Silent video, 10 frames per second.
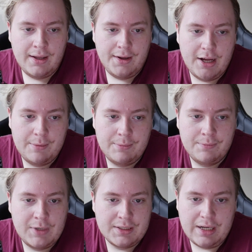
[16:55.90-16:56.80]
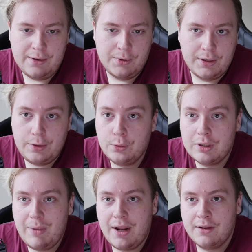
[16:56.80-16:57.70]
I just kind of wanted to talk
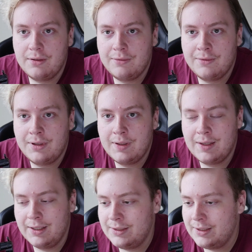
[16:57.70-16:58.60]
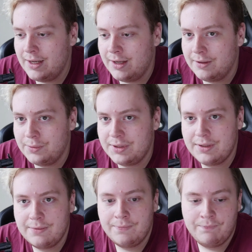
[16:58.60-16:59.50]
about it, and yeah, it
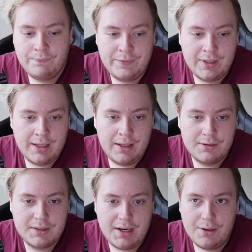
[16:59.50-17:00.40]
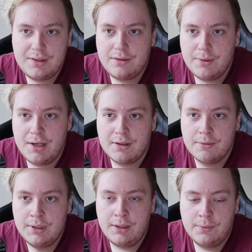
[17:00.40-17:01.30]
was a scary situation. It
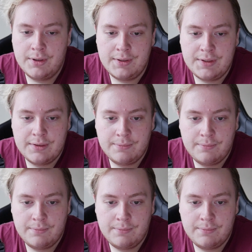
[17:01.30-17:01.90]
really was.